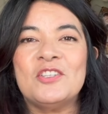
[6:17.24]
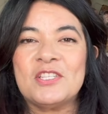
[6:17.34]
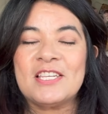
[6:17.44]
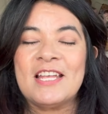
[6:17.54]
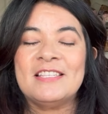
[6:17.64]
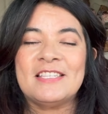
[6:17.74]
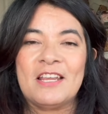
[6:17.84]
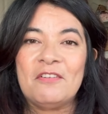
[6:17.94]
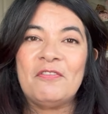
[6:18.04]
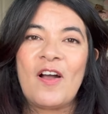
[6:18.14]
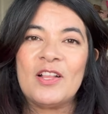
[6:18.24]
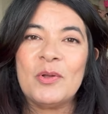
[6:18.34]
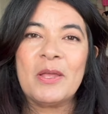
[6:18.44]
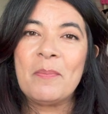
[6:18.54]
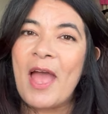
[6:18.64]
just, instead of
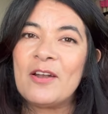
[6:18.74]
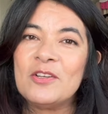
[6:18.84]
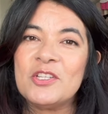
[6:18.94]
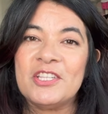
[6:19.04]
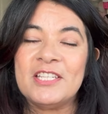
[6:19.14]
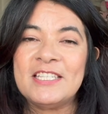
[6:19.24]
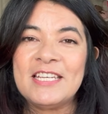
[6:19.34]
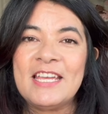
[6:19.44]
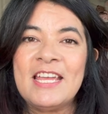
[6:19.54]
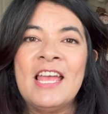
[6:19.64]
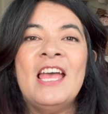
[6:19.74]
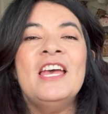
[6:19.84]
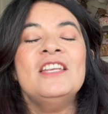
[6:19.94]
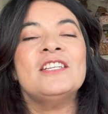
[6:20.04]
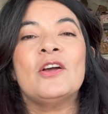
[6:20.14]
following a pattern to the T,
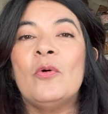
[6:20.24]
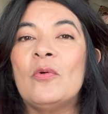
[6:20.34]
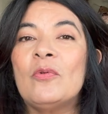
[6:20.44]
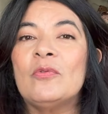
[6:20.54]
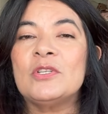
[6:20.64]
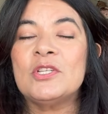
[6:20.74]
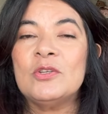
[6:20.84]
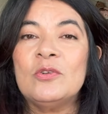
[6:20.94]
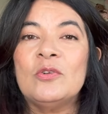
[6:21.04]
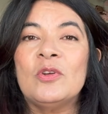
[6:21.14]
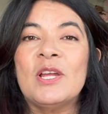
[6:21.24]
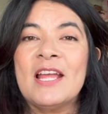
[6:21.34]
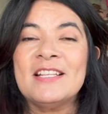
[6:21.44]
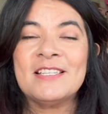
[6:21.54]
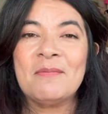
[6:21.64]
to
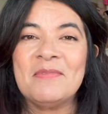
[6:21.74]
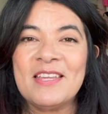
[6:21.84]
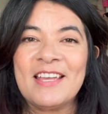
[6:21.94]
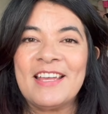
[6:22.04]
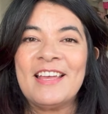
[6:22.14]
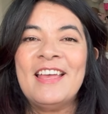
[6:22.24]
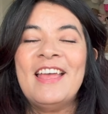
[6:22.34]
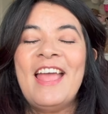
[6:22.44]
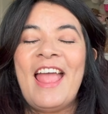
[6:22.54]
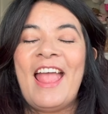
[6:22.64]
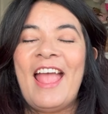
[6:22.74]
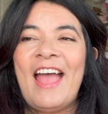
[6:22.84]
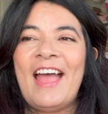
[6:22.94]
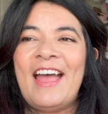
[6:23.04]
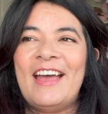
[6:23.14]
create something
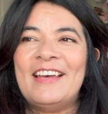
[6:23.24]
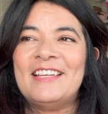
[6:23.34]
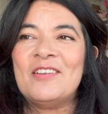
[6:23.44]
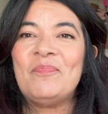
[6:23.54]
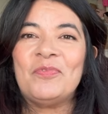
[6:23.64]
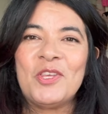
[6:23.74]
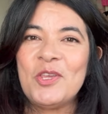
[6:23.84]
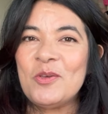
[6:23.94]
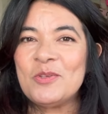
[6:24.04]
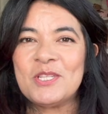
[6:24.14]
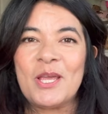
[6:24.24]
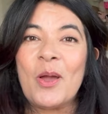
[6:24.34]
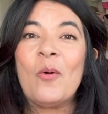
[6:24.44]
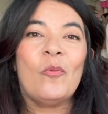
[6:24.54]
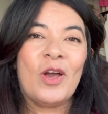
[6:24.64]
using
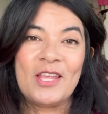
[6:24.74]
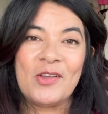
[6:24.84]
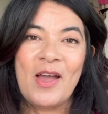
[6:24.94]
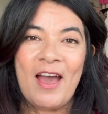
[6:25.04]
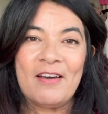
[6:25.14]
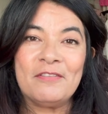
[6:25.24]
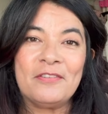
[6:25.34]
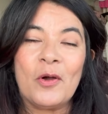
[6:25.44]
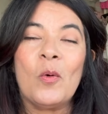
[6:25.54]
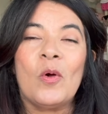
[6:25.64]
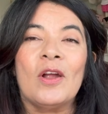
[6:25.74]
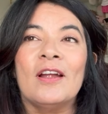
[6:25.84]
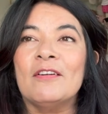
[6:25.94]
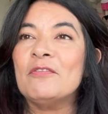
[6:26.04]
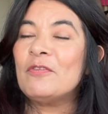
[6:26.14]
what you have,
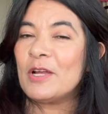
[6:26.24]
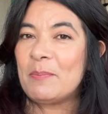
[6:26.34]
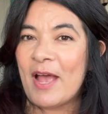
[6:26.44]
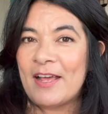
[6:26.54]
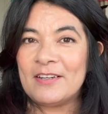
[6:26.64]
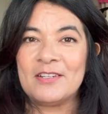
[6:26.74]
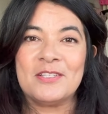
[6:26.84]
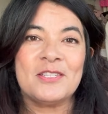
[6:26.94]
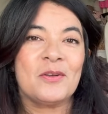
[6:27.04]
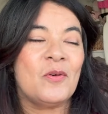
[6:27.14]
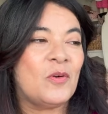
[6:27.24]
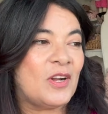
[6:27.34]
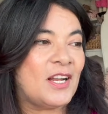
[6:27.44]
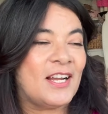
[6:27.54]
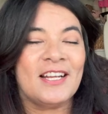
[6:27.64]
or free patterns, or,
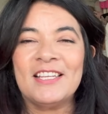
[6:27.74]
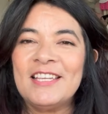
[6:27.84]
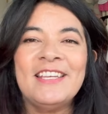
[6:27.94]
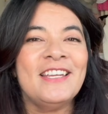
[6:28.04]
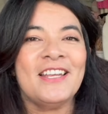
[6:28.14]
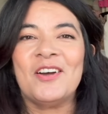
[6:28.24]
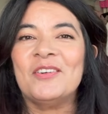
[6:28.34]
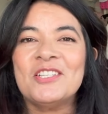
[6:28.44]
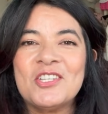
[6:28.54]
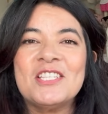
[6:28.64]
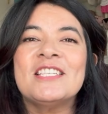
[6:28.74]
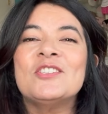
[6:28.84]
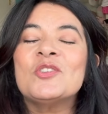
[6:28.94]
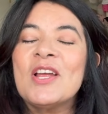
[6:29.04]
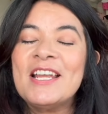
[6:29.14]
you know,
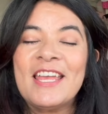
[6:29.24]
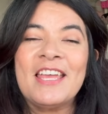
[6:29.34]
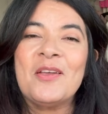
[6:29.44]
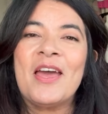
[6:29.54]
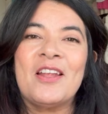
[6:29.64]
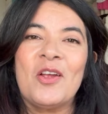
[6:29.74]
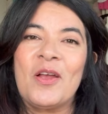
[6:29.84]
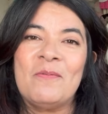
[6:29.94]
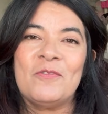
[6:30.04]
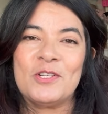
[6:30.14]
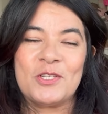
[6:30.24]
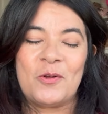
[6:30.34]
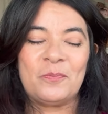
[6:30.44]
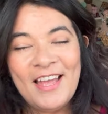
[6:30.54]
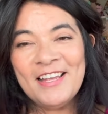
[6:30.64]
just trying to get you out of your comfort
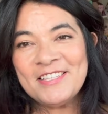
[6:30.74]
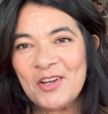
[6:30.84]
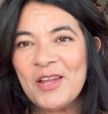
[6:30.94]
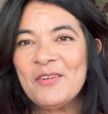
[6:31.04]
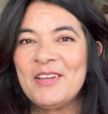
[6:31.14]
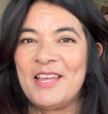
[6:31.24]
zone. So here we